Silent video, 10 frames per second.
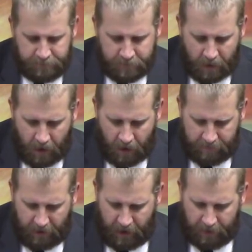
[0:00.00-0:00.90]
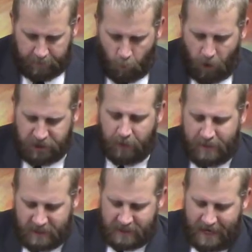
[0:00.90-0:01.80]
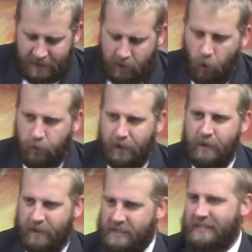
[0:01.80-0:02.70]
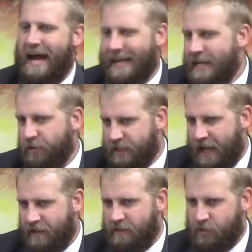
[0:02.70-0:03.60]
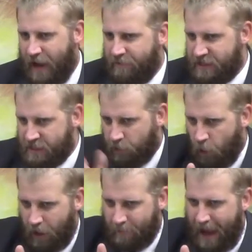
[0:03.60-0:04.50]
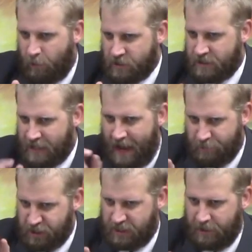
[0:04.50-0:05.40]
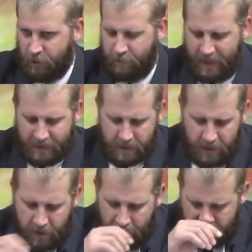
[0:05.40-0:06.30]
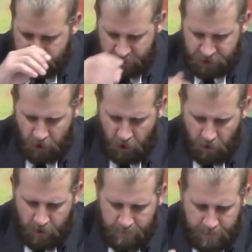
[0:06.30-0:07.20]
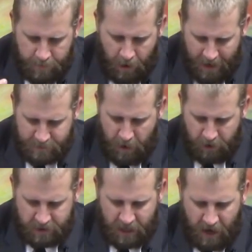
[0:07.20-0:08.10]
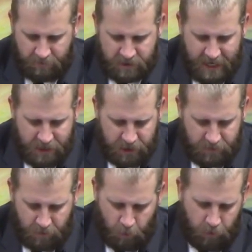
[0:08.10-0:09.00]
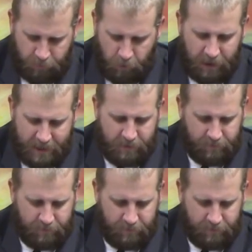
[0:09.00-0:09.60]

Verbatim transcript: of um, what shall be the sign that the Lord will heal me because he's not healed yet. So obviously, we're going backwards in time just a little bit to show uh, as part of this conversation, or what really the,